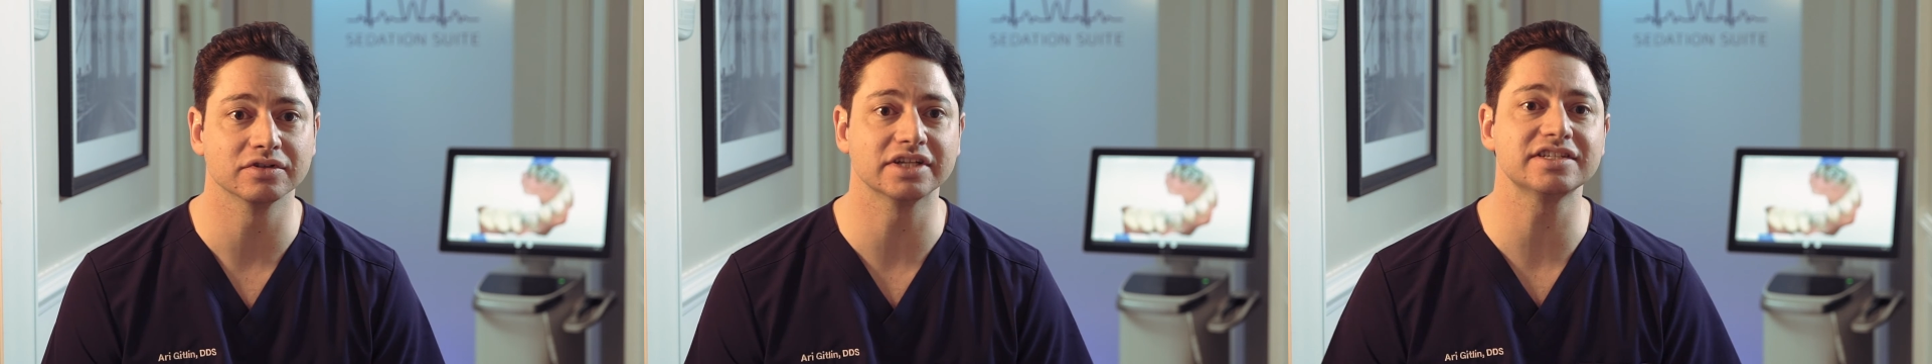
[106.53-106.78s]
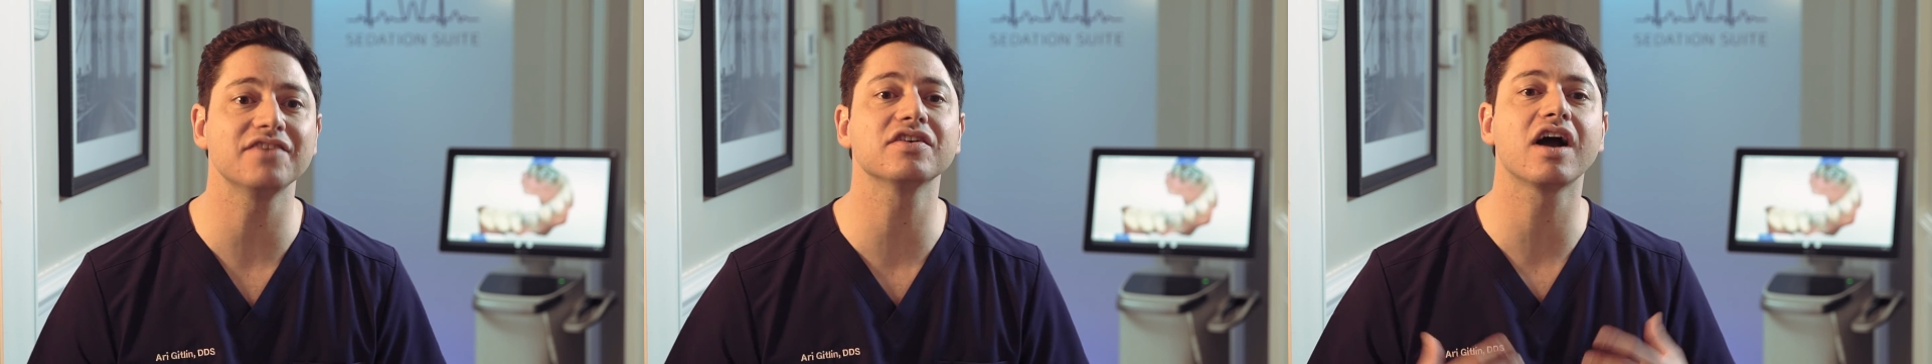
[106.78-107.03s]

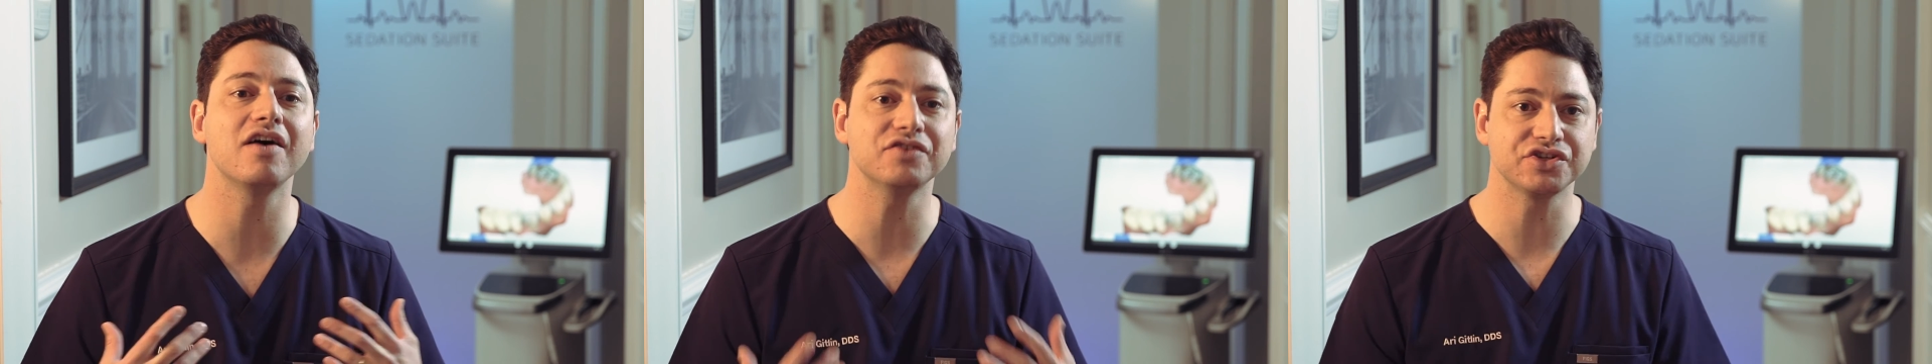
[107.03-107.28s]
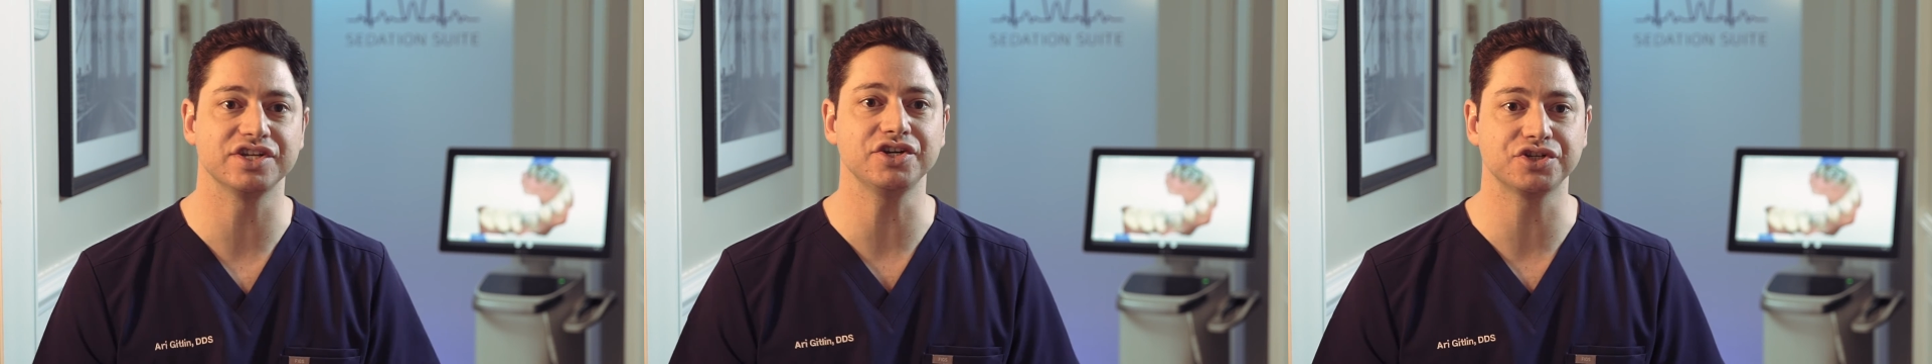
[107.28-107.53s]
Let's have a
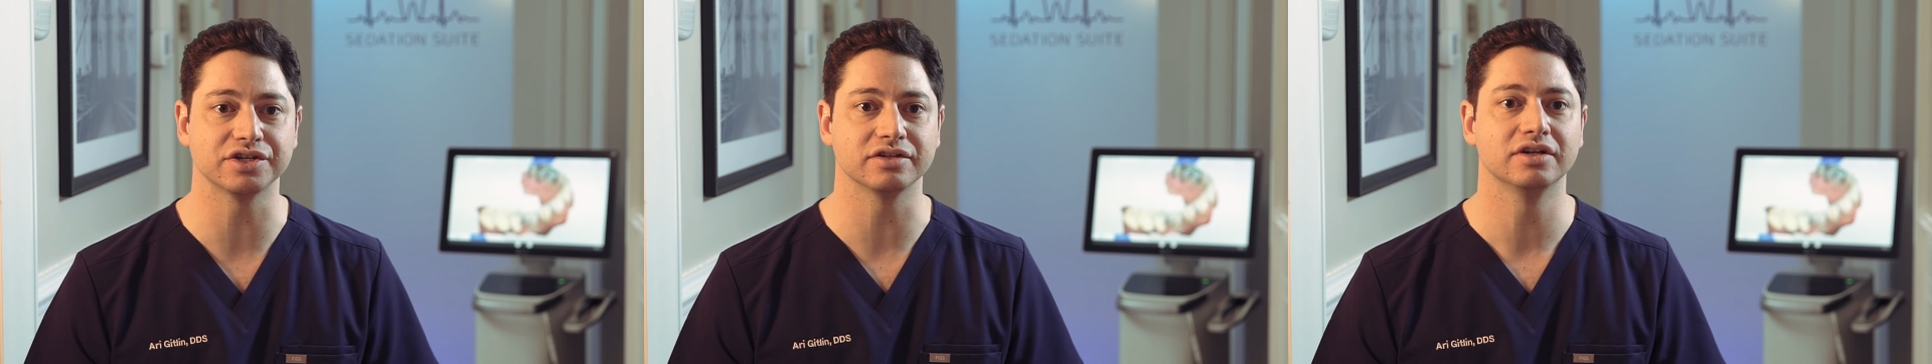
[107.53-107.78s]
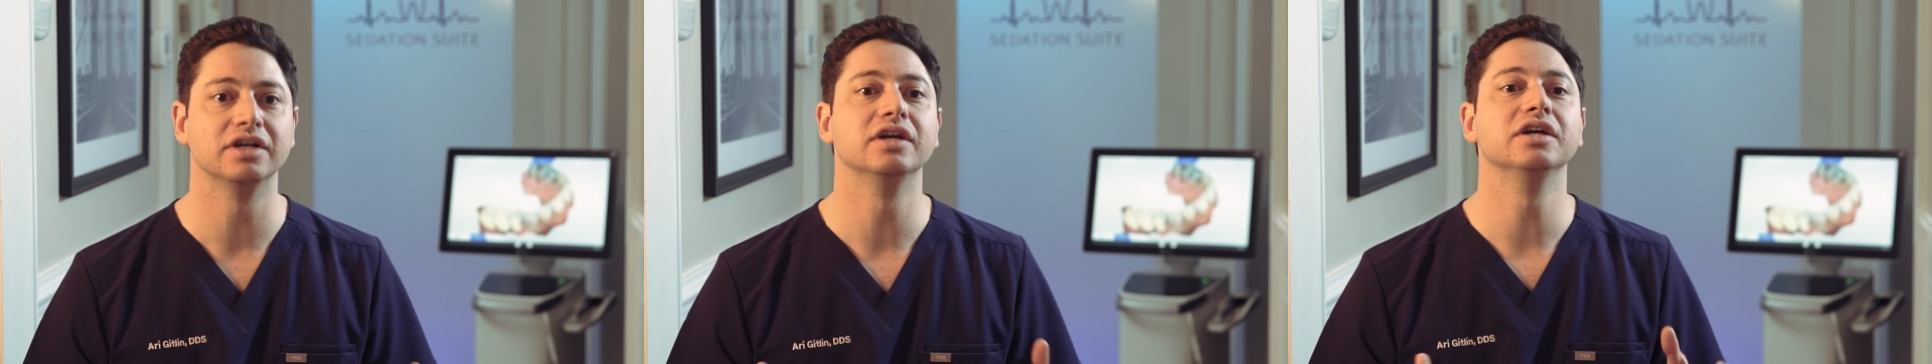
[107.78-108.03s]
conversation.
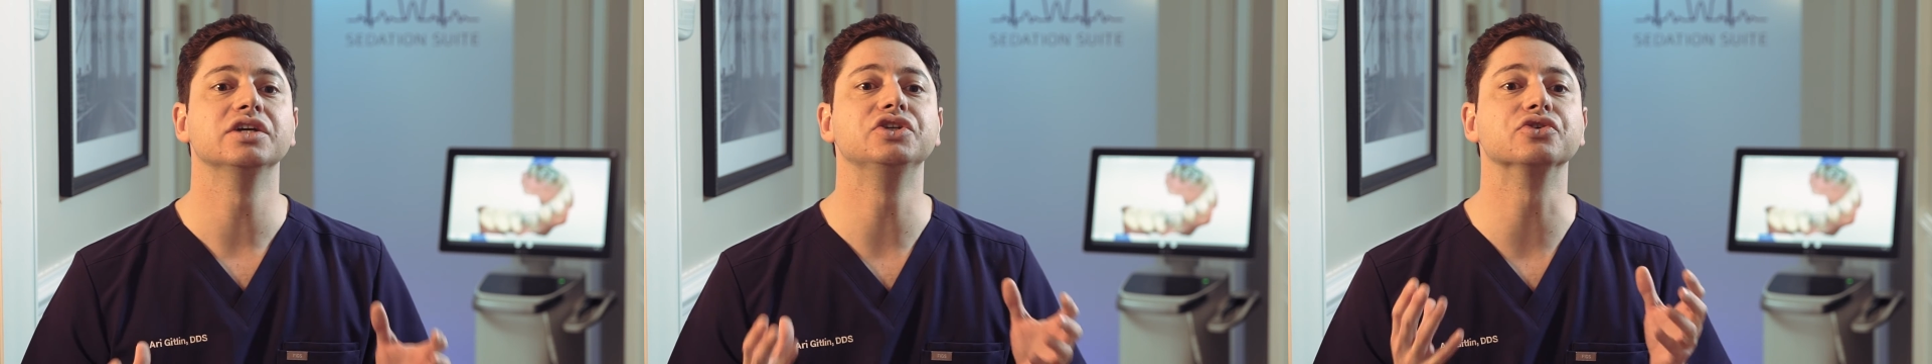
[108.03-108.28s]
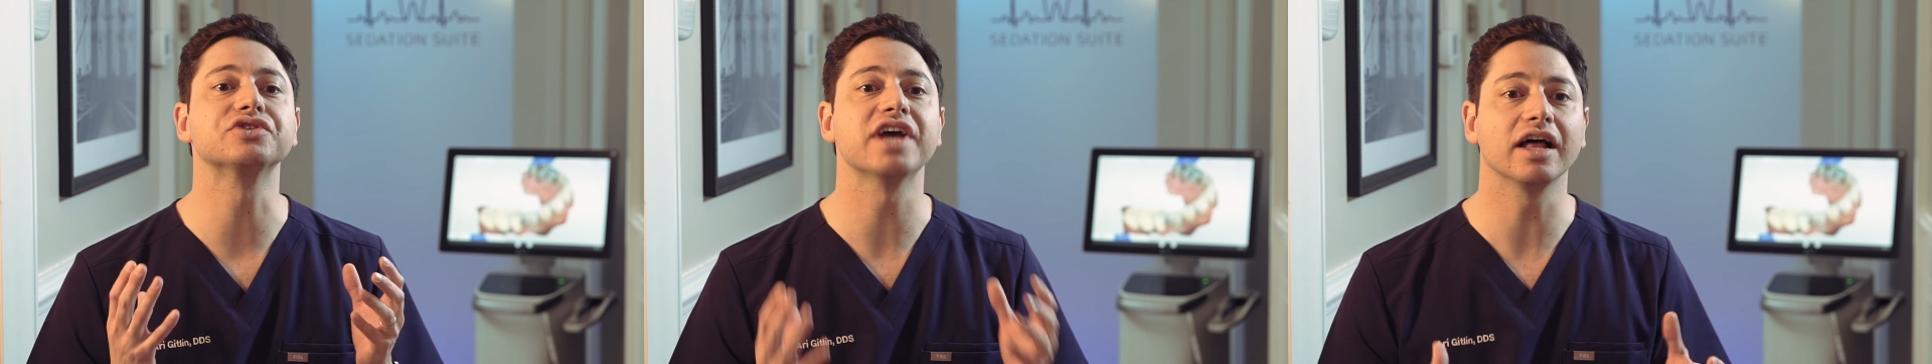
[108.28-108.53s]

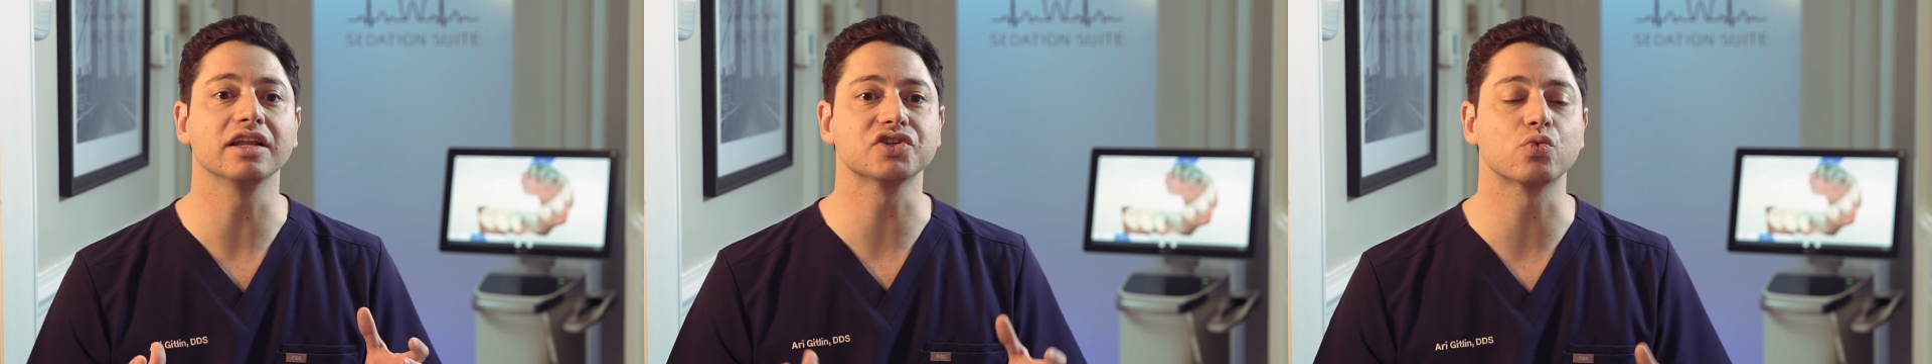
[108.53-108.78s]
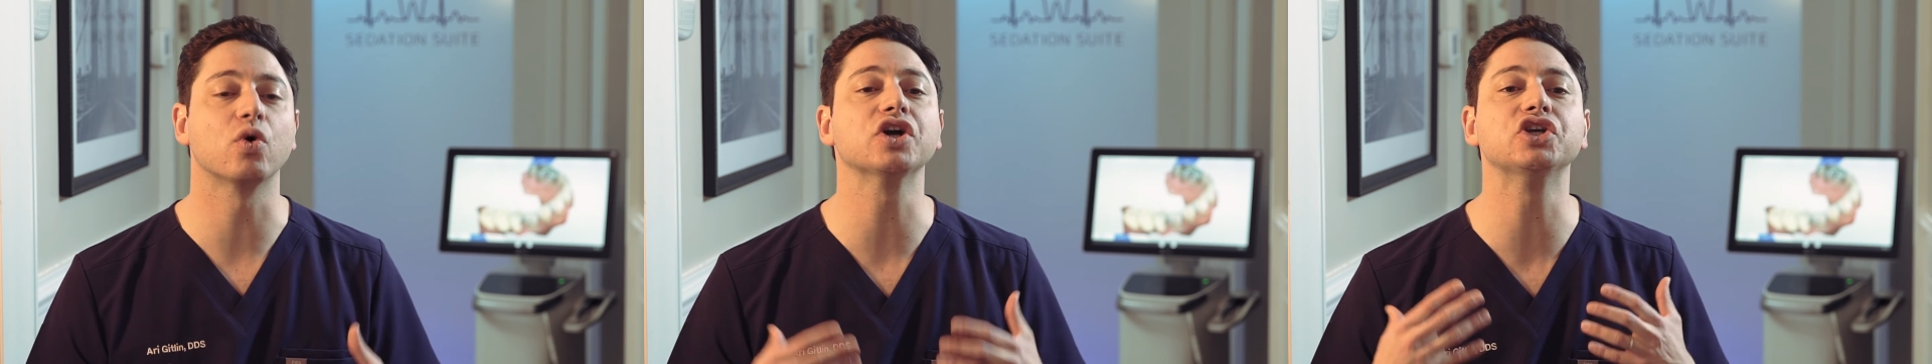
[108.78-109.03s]
You'll tell
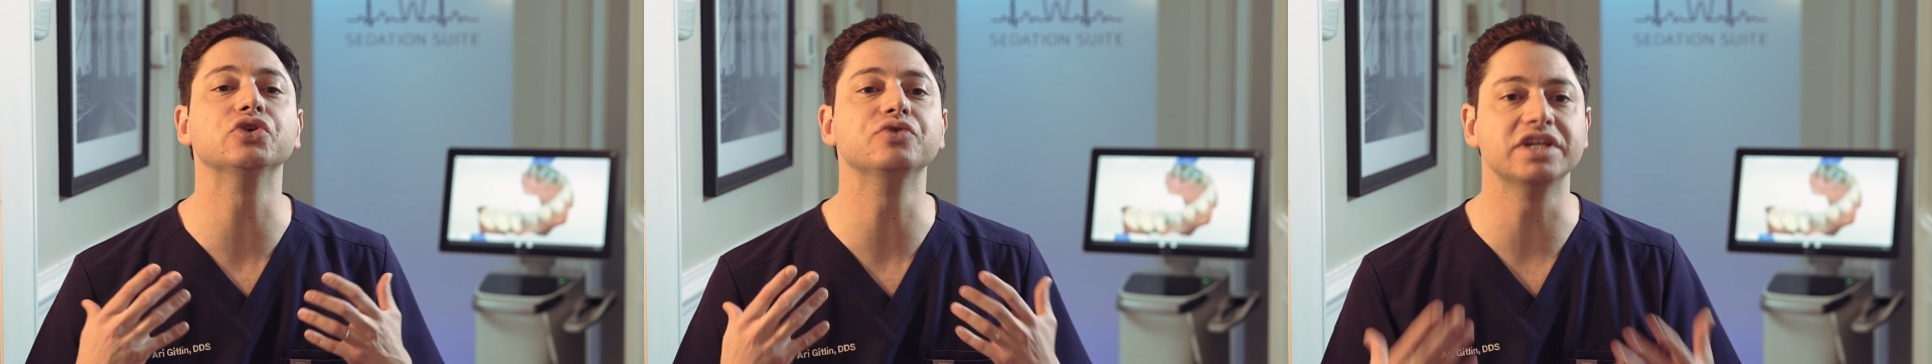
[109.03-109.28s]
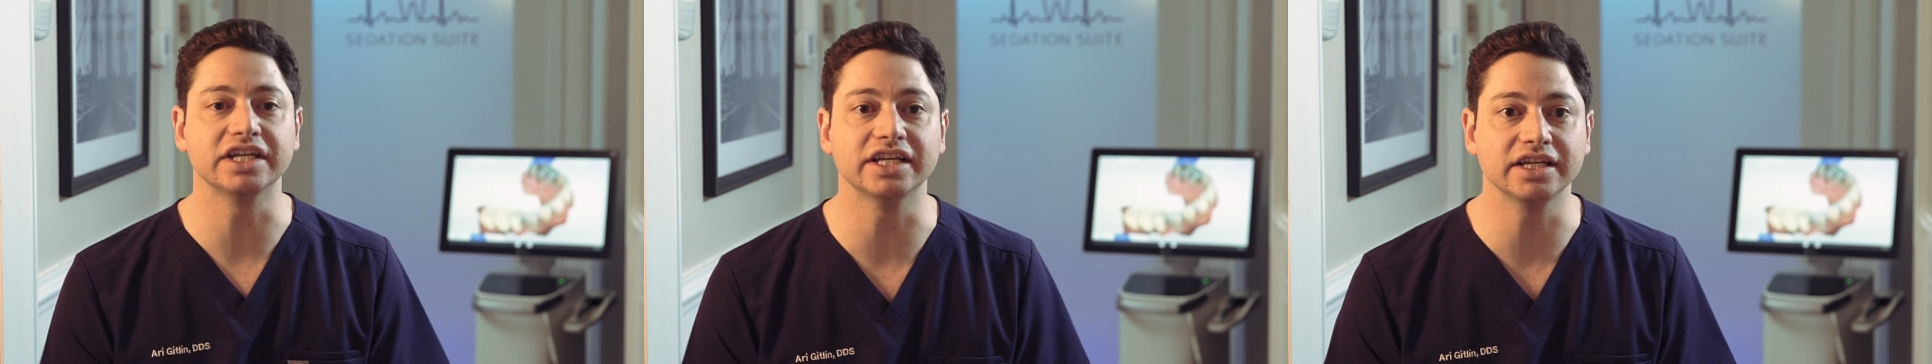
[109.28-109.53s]
us what you
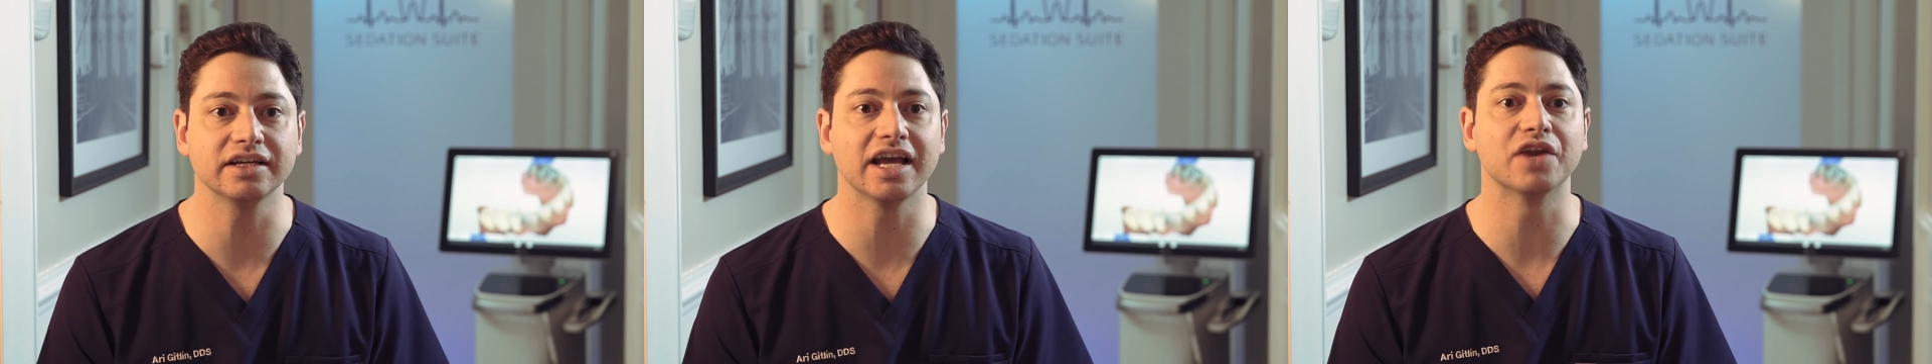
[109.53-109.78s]
need,